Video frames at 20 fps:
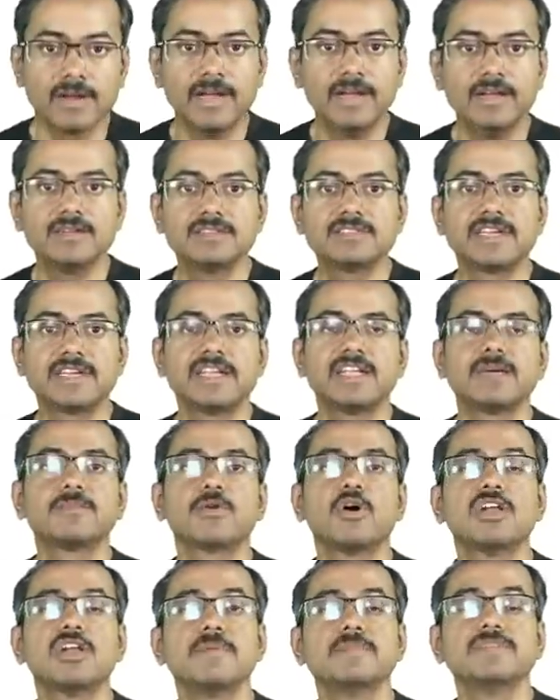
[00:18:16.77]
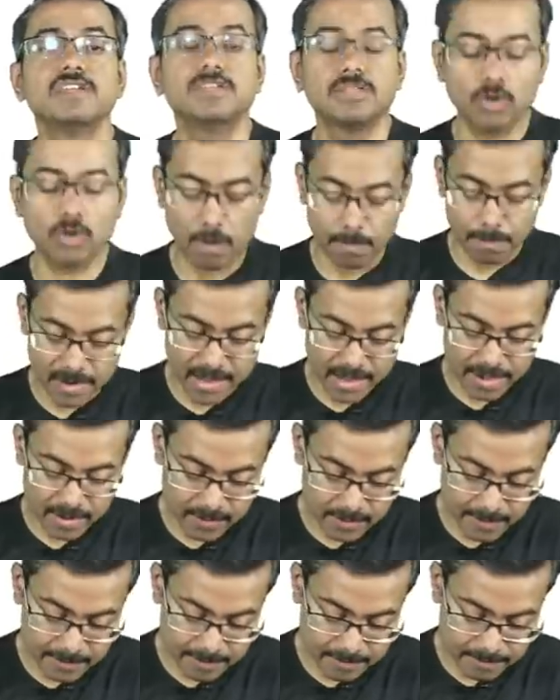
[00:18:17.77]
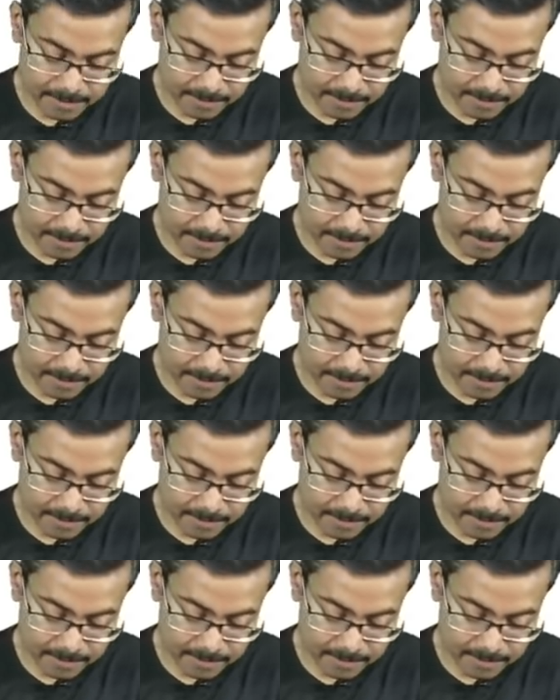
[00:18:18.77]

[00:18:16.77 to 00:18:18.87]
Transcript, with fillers: Right? Stratum corneum is the top layer.